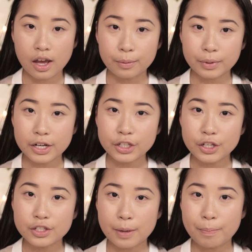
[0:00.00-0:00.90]
I'm going to
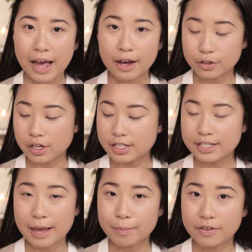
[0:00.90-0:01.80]
use a powder to
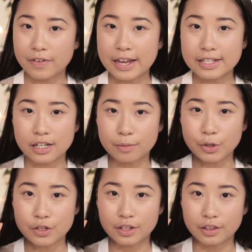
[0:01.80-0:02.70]
set my face and I'm
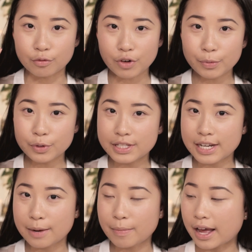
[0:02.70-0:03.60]
using the Rimmel
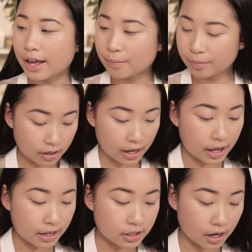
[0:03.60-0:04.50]
Stay Matte
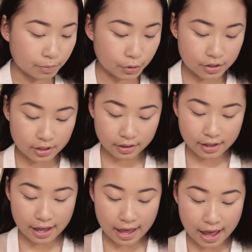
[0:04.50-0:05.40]
and I'm using
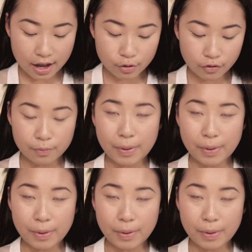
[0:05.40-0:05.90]
the e.l.f.